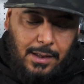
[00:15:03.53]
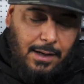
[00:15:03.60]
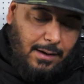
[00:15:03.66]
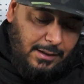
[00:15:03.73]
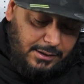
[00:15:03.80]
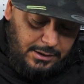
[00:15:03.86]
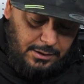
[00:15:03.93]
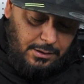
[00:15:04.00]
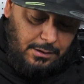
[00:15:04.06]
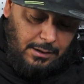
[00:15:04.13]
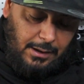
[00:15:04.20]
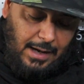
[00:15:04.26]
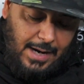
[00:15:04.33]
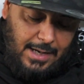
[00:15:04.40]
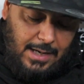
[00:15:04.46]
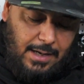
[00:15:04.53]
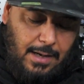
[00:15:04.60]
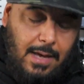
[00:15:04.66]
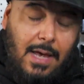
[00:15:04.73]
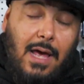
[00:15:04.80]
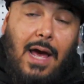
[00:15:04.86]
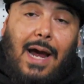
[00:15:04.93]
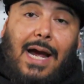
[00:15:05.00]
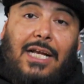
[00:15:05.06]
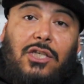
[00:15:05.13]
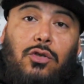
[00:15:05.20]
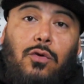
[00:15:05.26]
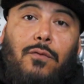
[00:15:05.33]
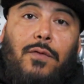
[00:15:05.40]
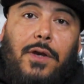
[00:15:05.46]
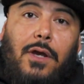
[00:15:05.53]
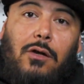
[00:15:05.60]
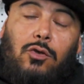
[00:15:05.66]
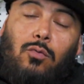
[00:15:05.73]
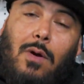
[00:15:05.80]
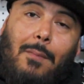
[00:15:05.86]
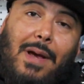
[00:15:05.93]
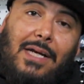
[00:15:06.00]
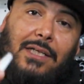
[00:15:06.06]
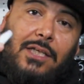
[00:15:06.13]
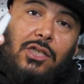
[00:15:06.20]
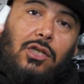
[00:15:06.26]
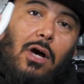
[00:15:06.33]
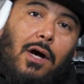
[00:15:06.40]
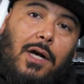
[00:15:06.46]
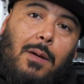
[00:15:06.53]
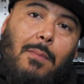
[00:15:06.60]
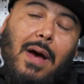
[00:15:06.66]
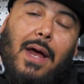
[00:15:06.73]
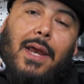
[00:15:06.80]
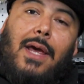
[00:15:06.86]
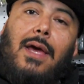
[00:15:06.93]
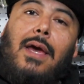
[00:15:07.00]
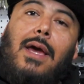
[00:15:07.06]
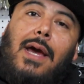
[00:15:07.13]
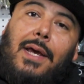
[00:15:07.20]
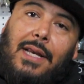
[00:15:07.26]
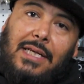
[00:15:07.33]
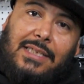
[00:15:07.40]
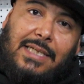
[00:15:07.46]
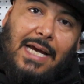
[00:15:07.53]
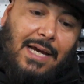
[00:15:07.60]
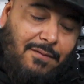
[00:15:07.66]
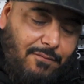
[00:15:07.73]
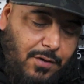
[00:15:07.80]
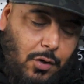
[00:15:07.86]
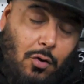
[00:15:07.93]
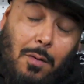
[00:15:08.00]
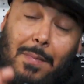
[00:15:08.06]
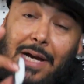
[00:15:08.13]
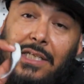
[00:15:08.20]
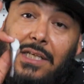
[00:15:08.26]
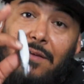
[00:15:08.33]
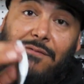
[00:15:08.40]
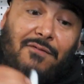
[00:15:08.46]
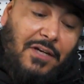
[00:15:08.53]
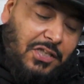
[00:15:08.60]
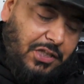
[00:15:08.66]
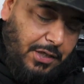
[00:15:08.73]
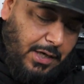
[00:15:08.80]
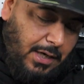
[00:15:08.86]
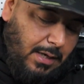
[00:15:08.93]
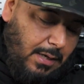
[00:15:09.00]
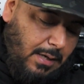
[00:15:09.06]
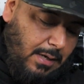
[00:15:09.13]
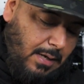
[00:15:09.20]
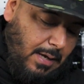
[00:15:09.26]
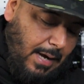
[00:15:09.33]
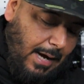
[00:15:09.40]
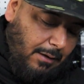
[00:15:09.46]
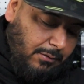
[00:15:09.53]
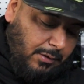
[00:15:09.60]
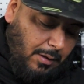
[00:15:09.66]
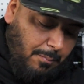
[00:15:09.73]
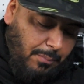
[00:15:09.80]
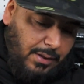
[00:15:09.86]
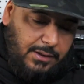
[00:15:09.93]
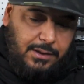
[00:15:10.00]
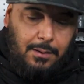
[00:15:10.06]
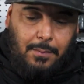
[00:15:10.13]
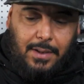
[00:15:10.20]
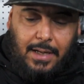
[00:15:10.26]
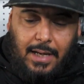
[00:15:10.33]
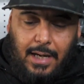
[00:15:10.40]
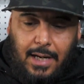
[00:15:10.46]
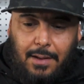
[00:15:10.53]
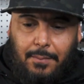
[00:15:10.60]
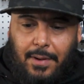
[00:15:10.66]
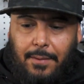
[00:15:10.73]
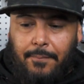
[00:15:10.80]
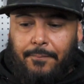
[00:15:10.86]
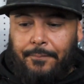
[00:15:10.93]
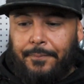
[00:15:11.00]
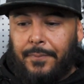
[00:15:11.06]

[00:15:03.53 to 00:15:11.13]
Guarantee you're gonna like it. I got 2 videos where I'm actually talking about it, and the second video I'm actually fishing it out there, busting them in the head, man.